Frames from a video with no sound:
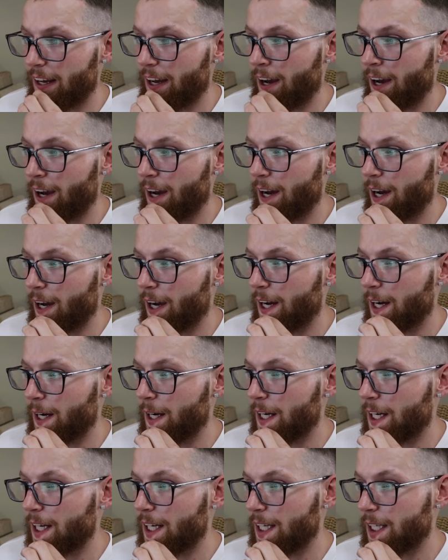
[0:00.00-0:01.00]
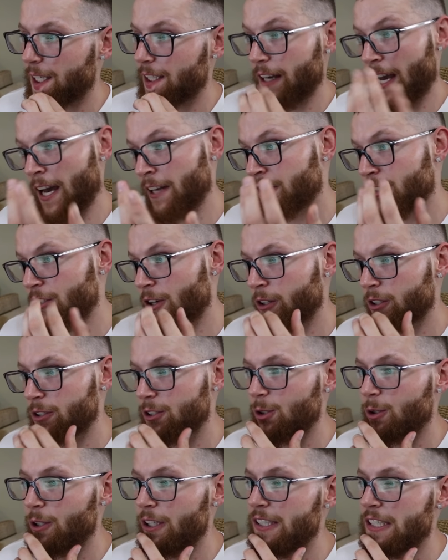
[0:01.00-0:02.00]
Uh, underdog
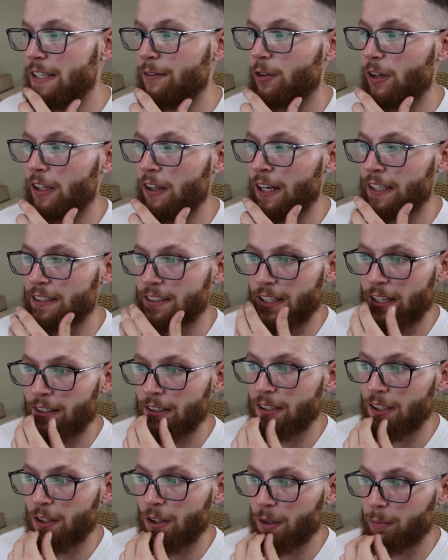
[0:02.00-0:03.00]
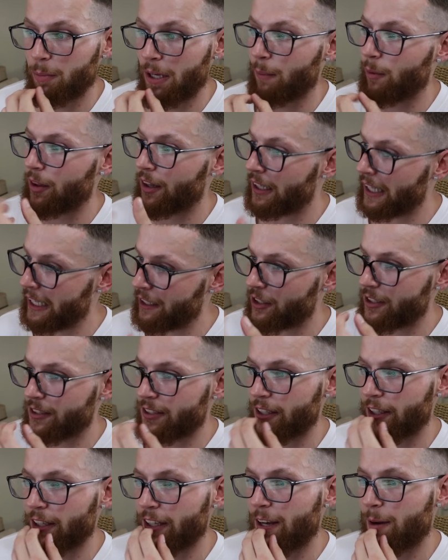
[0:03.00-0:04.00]
stories, everyone likes an underdog. Maybe the
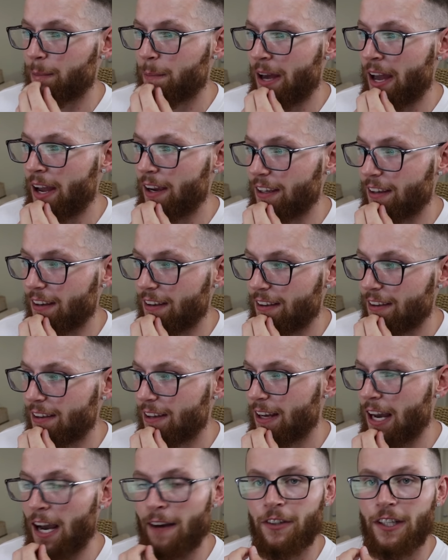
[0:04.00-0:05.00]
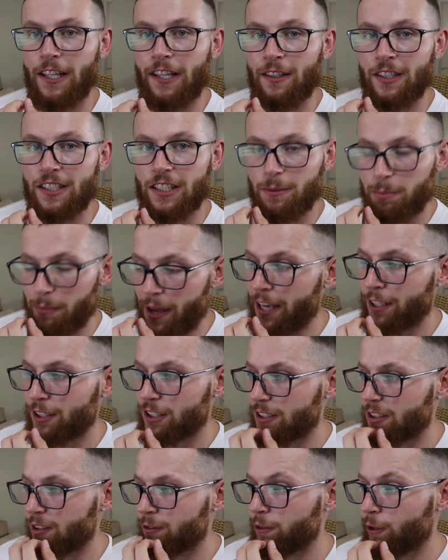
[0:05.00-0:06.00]
legend's gonna come back after getting
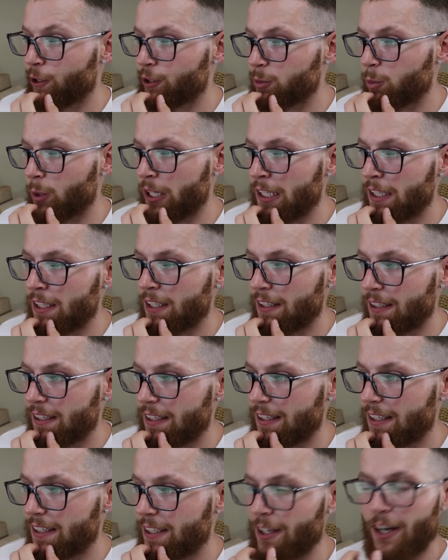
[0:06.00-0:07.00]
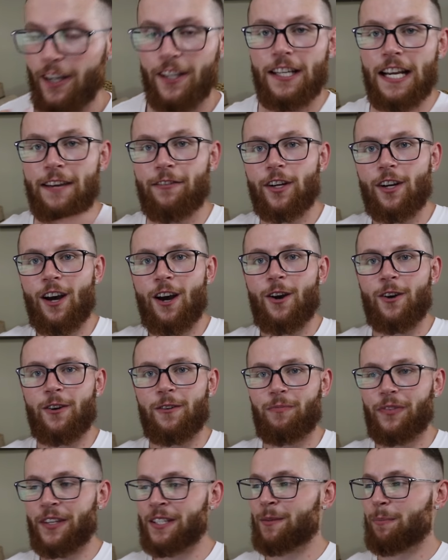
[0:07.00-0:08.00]
smashed in the first week. You know, you never know.
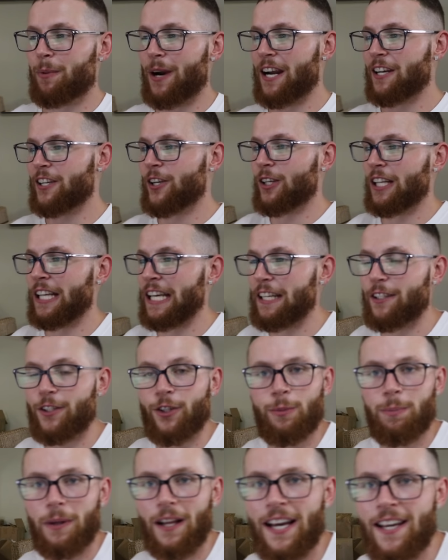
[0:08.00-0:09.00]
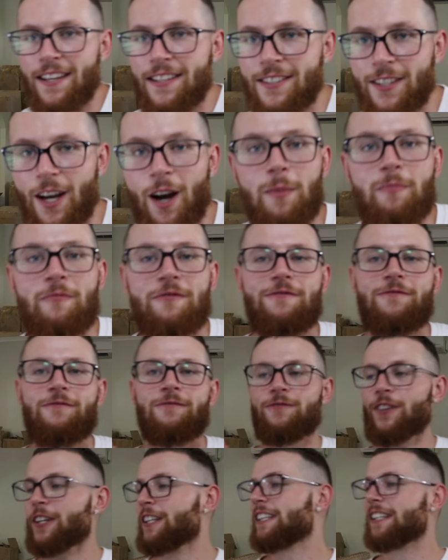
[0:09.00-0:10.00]
It's a brand new league, new players. I'm
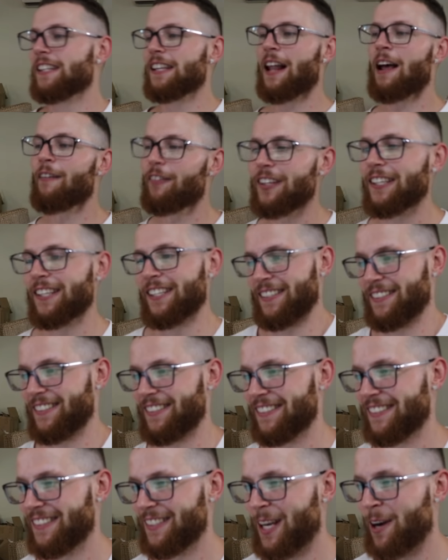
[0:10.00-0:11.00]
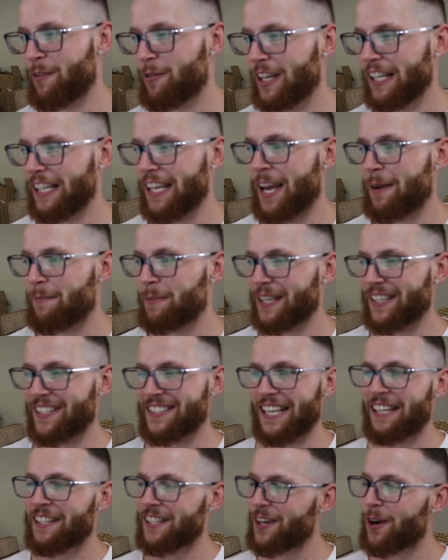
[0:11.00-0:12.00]
freaking loving it. I really am.
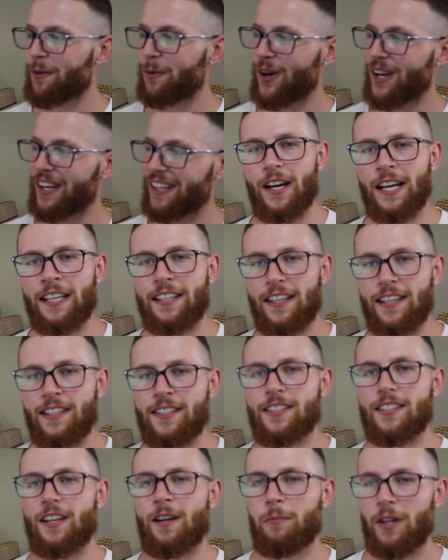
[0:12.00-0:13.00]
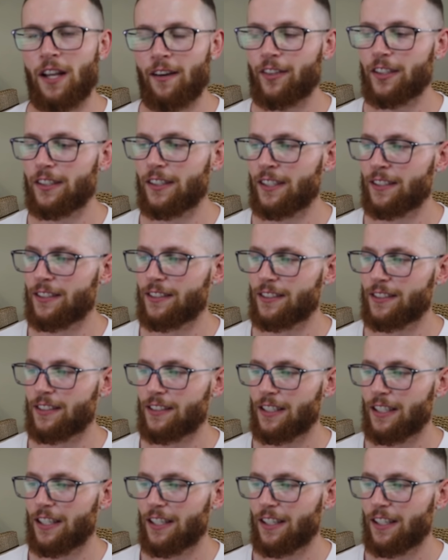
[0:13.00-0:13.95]
Because, and you know what? I guess I'm loving this